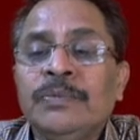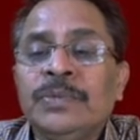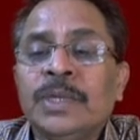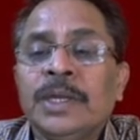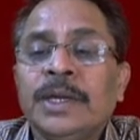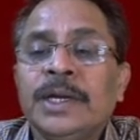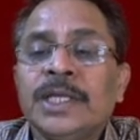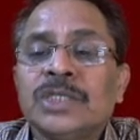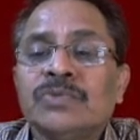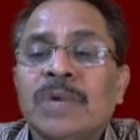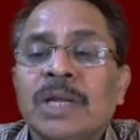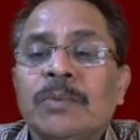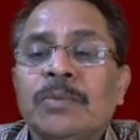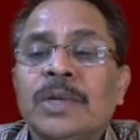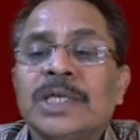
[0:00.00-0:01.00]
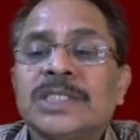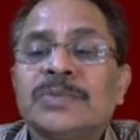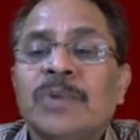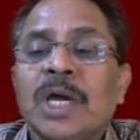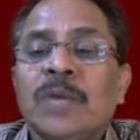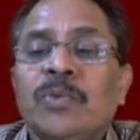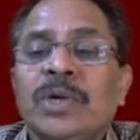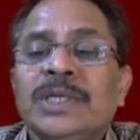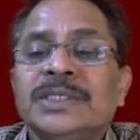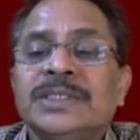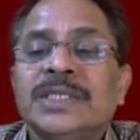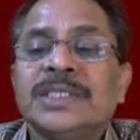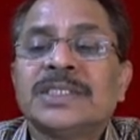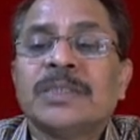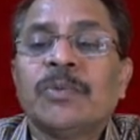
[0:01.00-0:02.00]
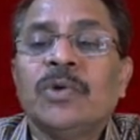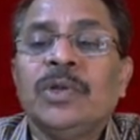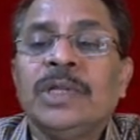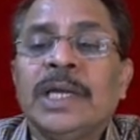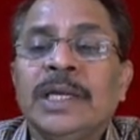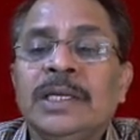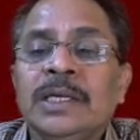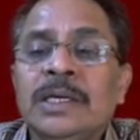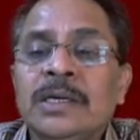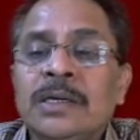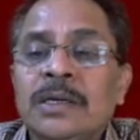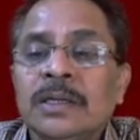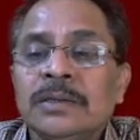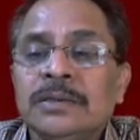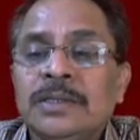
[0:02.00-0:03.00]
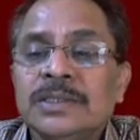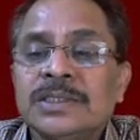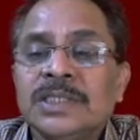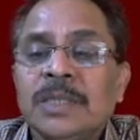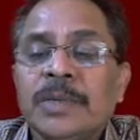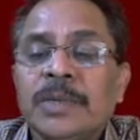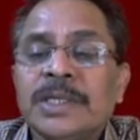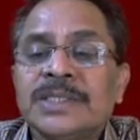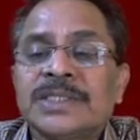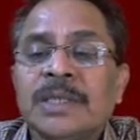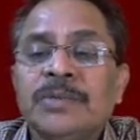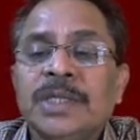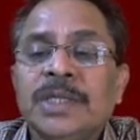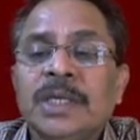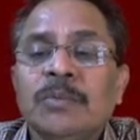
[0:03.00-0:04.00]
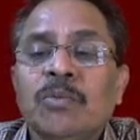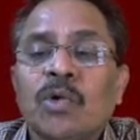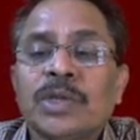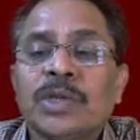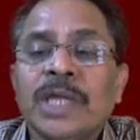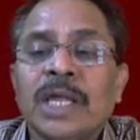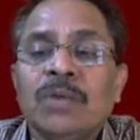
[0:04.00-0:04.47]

It is 1 plus 5.6 upon 9. This number is something more than